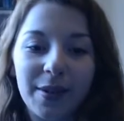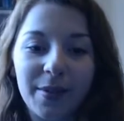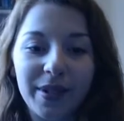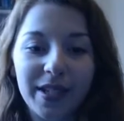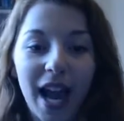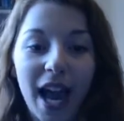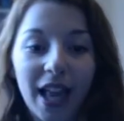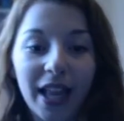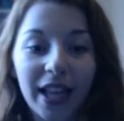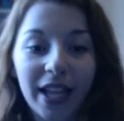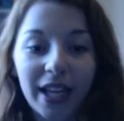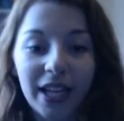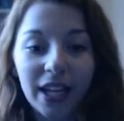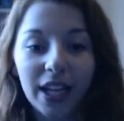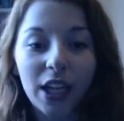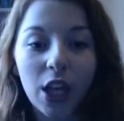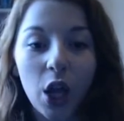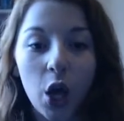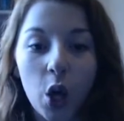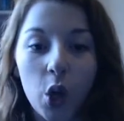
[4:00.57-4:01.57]
some
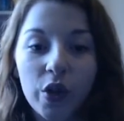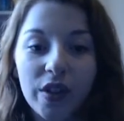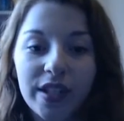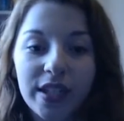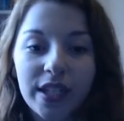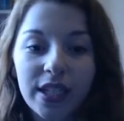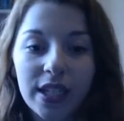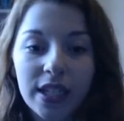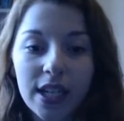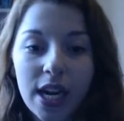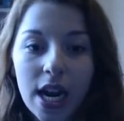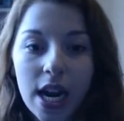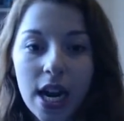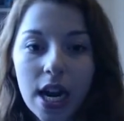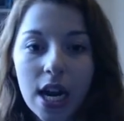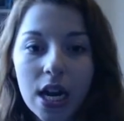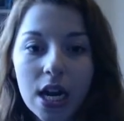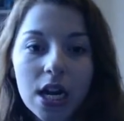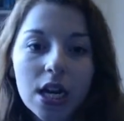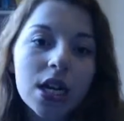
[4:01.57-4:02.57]
Italian clothes
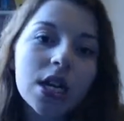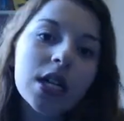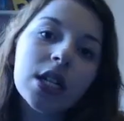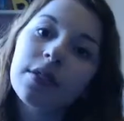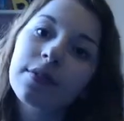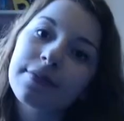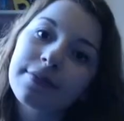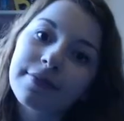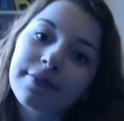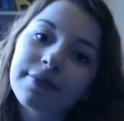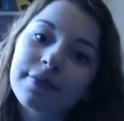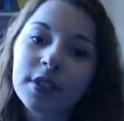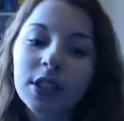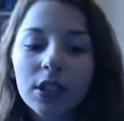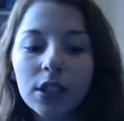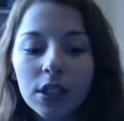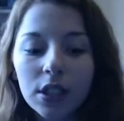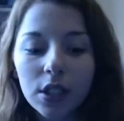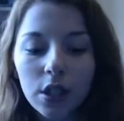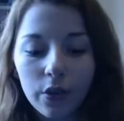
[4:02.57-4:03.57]
today,
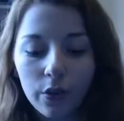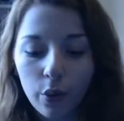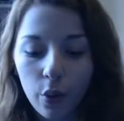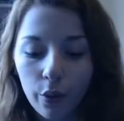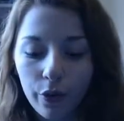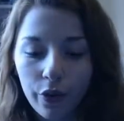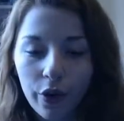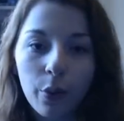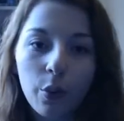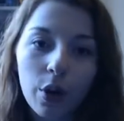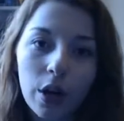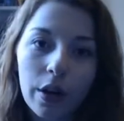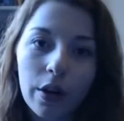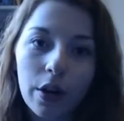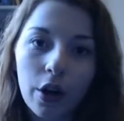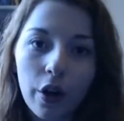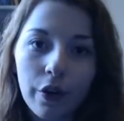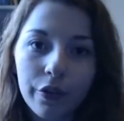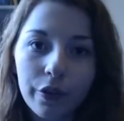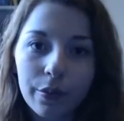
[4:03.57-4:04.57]
or from what I
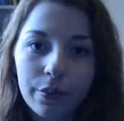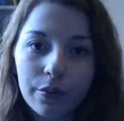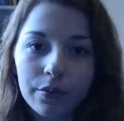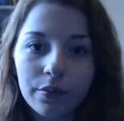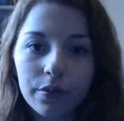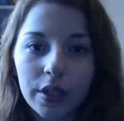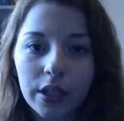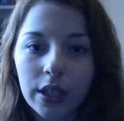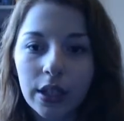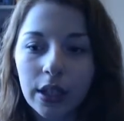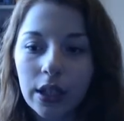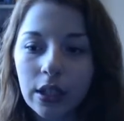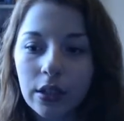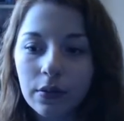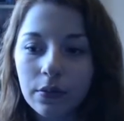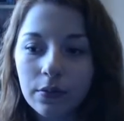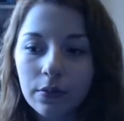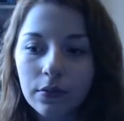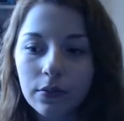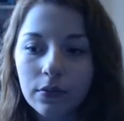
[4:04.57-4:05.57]
got from Italy.